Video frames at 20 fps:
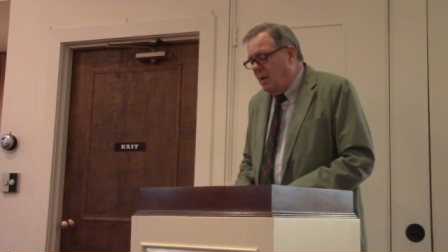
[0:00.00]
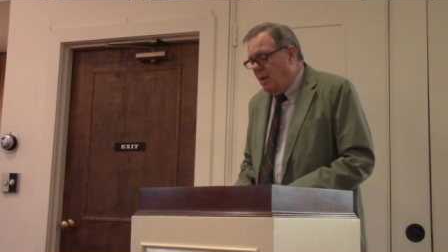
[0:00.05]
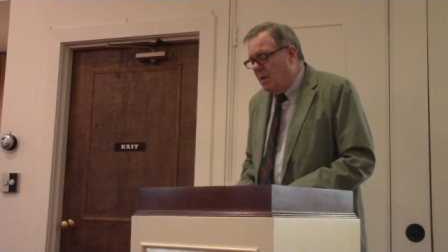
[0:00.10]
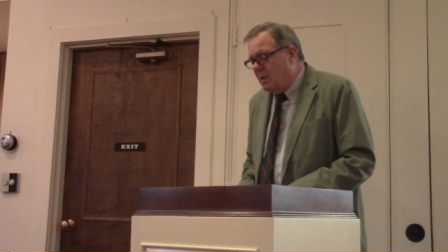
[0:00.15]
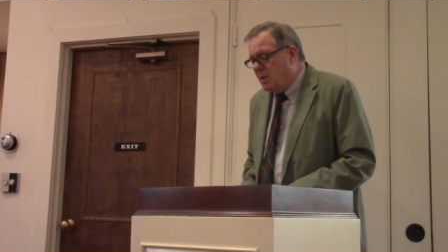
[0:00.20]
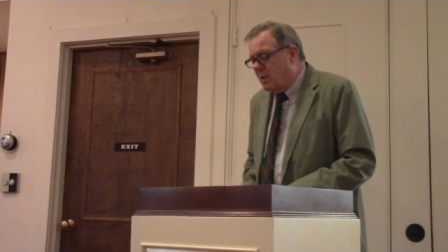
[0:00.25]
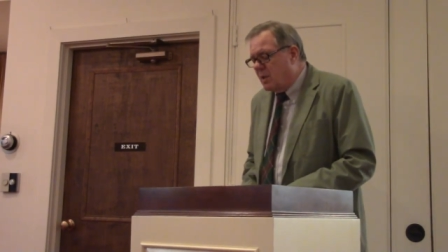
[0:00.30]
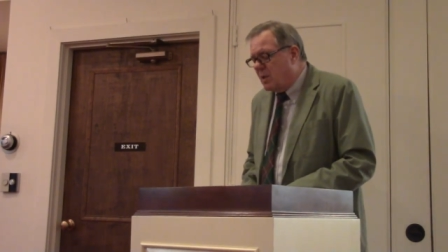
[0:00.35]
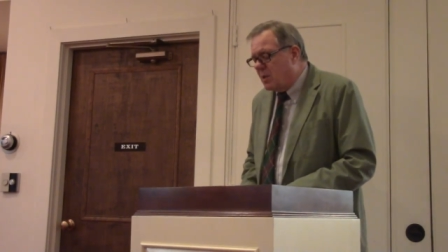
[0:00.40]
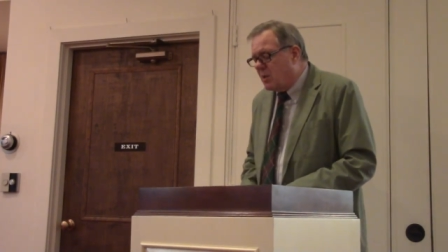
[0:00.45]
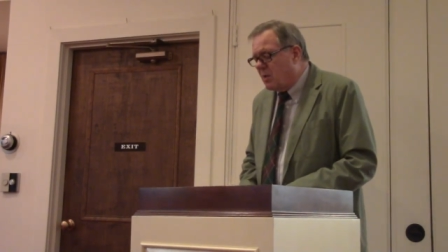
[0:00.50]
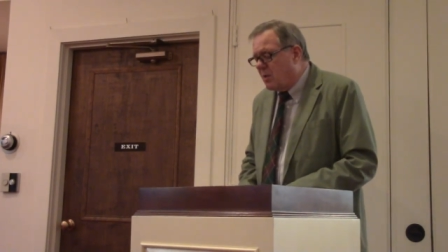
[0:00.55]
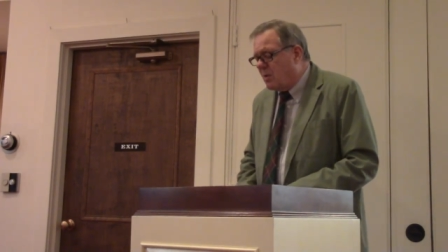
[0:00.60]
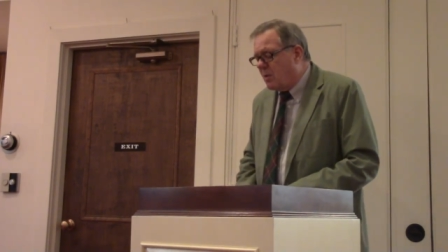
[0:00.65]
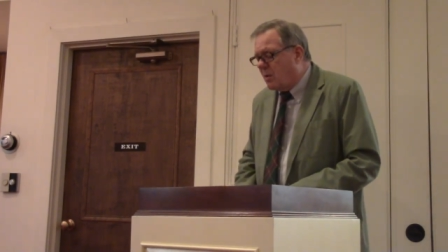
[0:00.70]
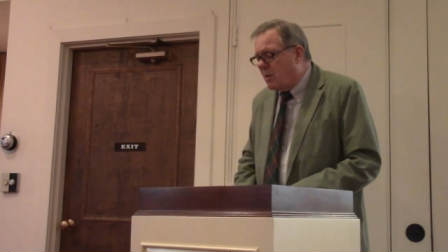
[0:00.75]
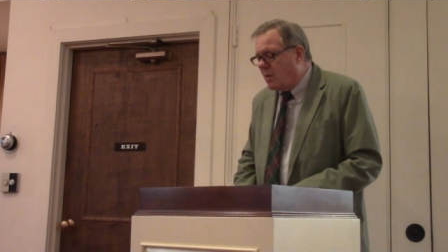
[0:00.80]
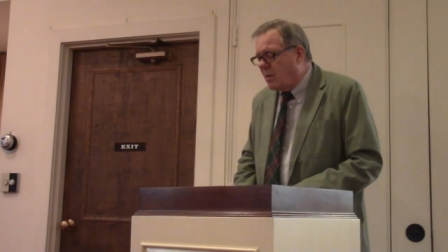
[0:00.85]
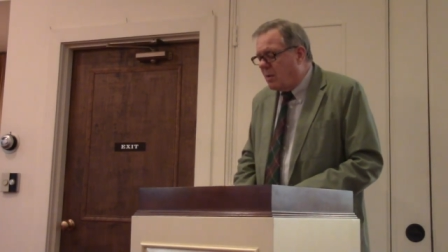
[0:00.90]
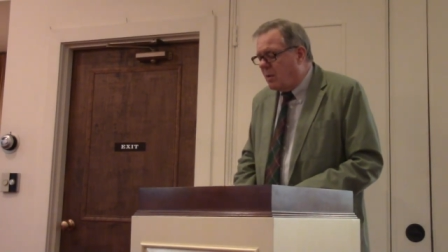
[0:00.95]
is,
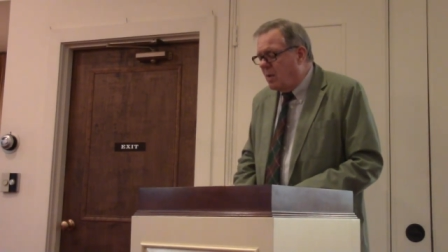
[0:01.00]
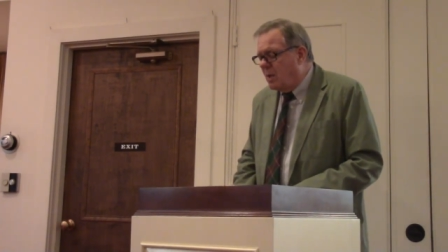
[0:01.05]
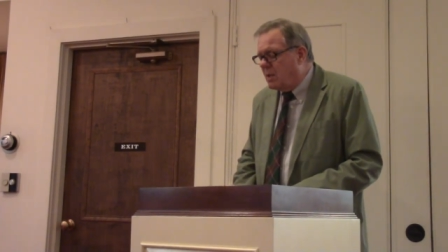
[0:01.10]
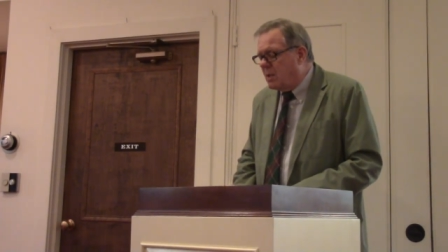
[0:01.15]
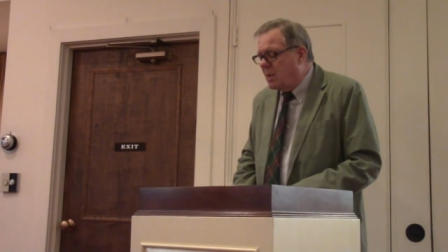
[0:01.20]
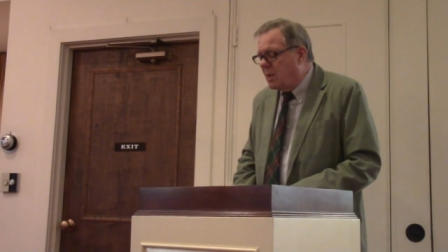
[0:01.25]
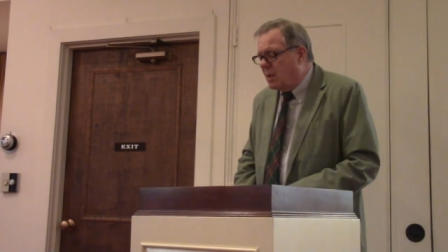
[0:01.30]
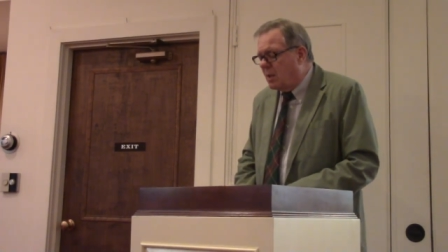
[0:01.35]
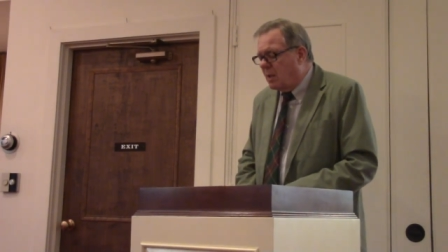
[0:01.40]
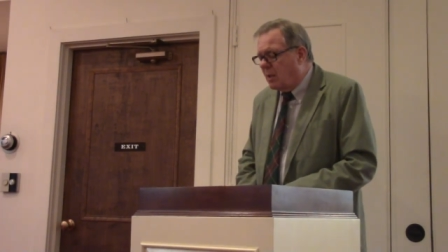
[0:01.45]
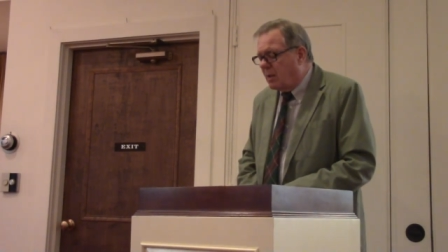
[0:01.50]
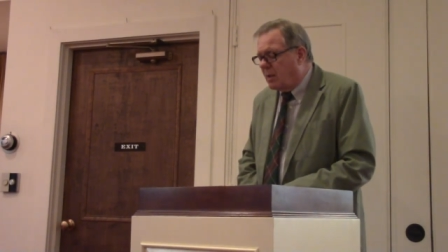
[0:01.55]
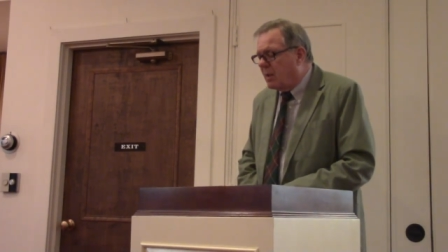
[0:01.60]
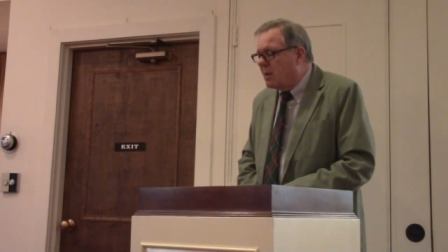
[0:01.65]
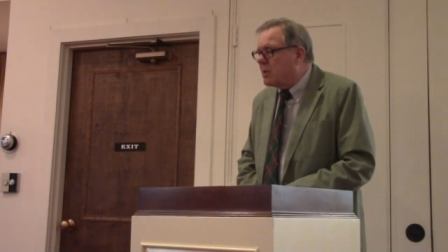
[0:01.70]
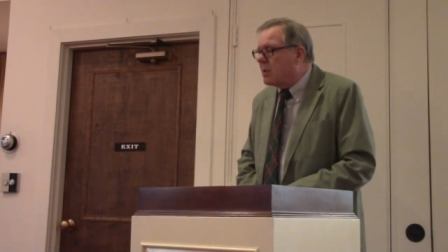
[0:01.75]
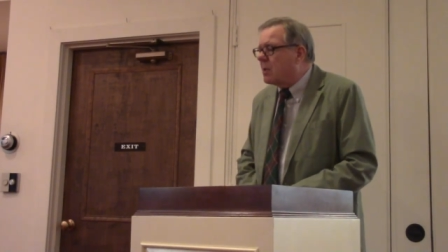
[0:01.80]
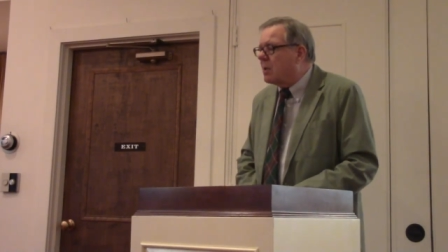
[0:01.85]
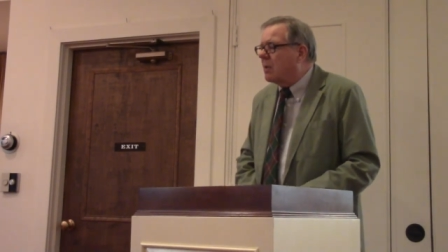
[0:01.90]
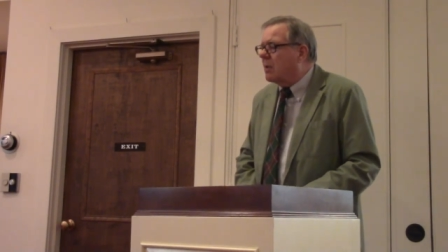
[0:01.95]
this, is the,
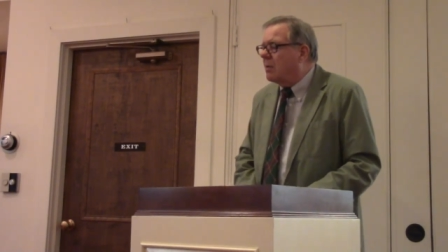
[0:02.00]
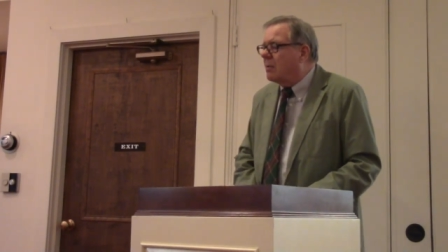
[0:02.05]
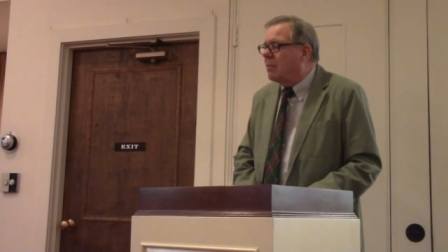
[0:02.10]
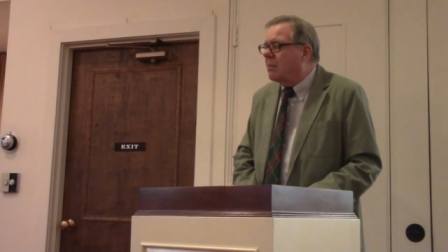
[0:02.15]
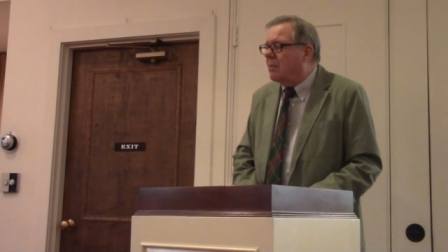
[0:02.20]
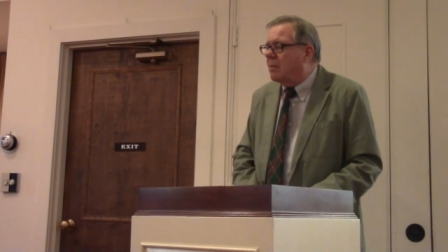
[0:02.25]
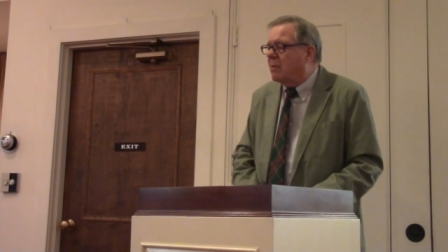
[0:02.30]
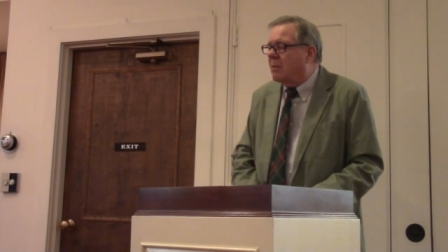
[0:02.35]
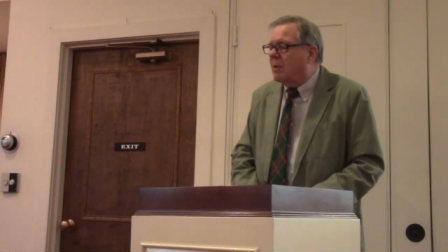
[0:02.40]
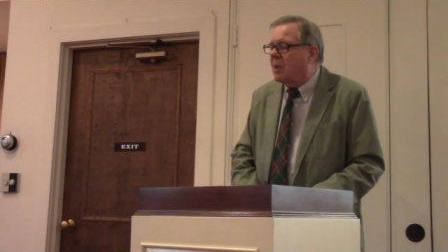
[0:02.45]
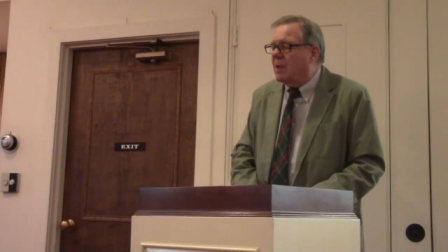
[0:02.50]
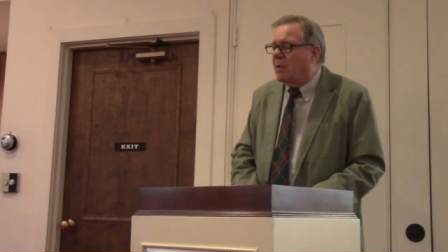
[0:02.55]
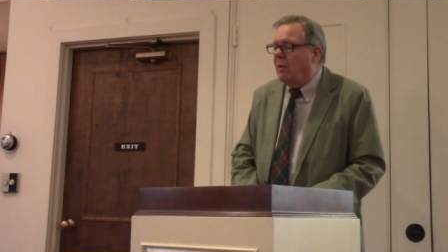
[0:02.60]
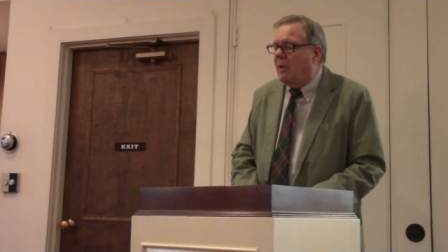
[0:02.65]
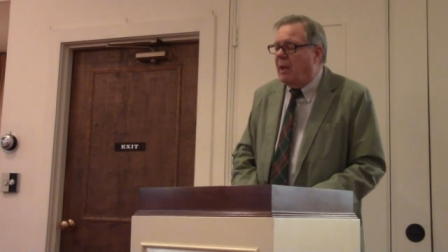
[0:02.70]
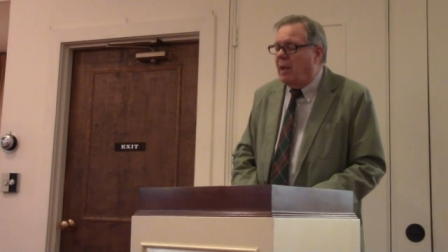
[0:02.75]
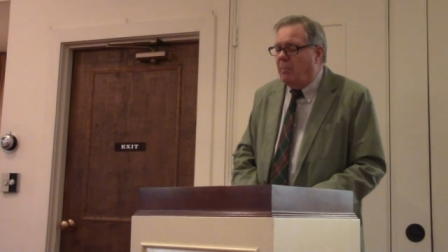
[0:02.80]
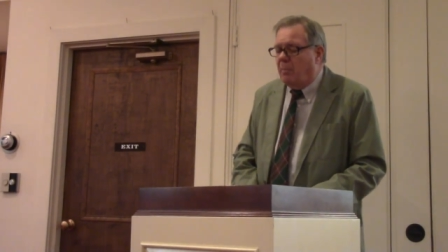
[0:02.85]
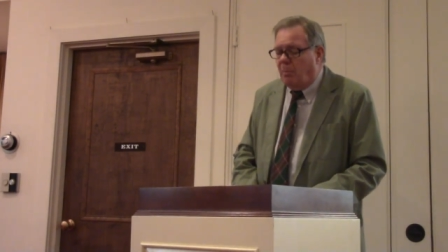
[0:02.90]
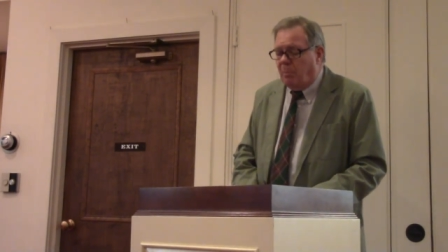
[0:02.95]
this, the
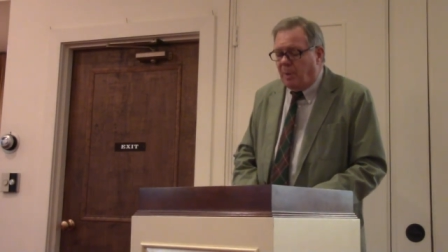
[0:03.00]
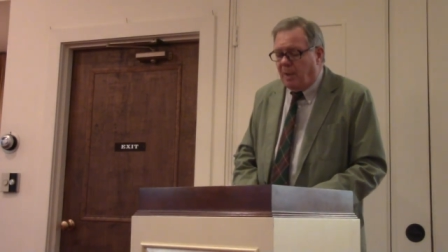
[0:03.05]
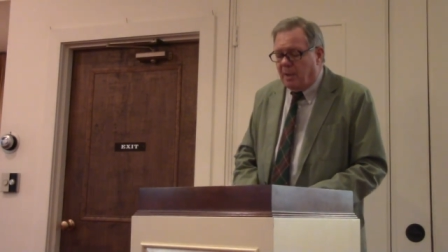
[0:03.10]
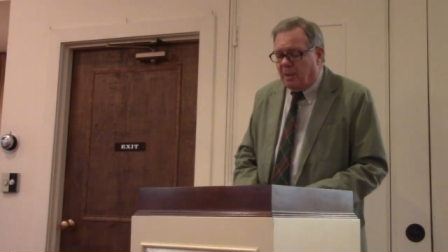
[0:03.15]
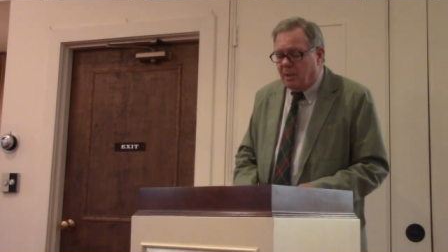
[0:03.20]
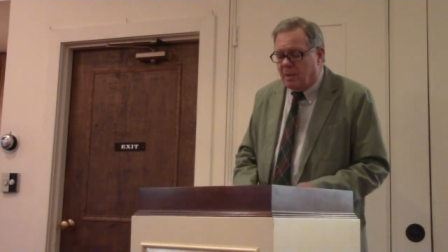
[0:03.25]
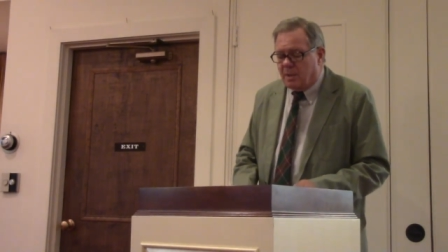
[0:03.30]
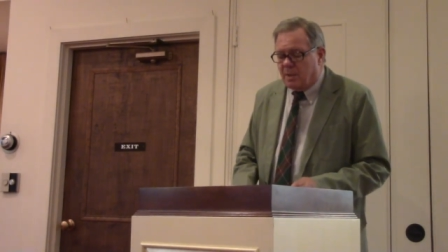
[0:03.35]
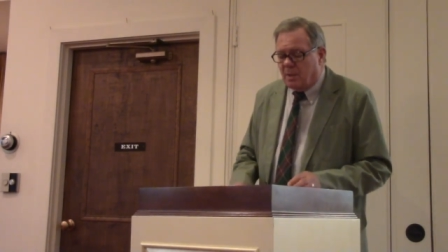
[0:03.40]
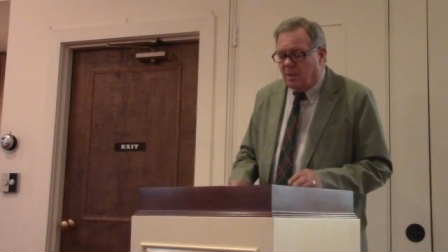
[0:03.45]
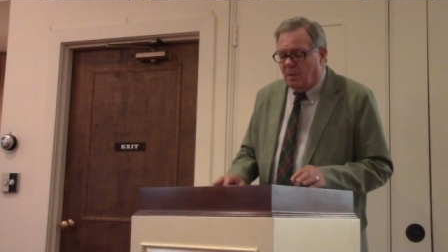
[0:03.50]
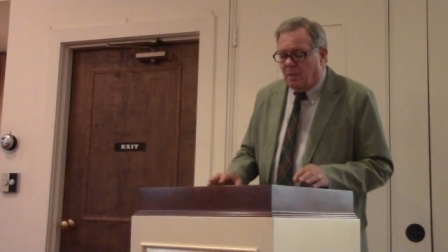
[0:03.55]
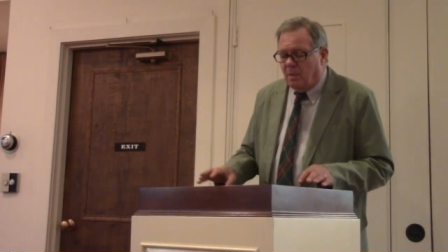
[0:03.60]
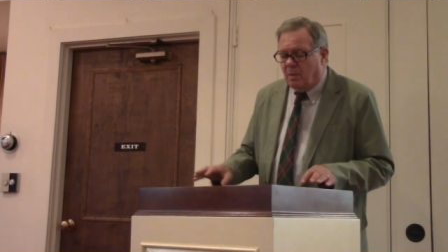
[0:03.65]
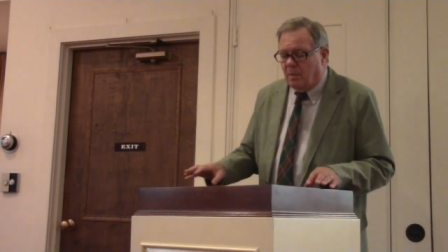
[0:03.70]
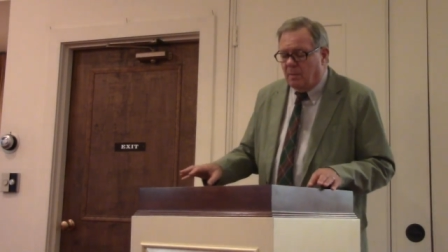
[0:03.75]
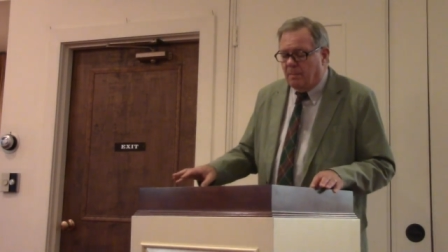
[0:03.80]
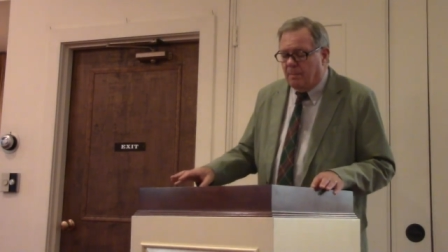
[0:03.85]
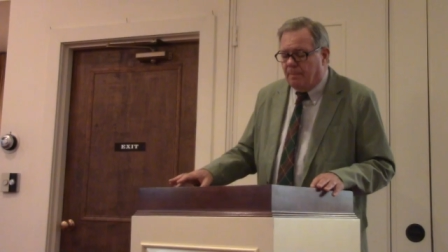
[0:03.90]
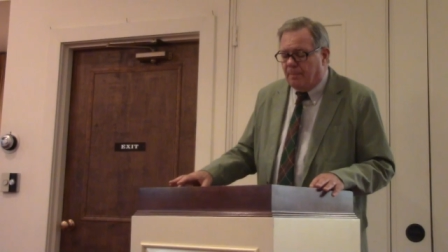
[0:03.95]
claim upon our
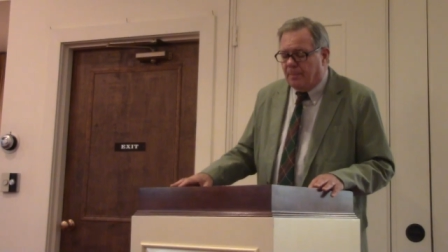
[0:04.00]
soul.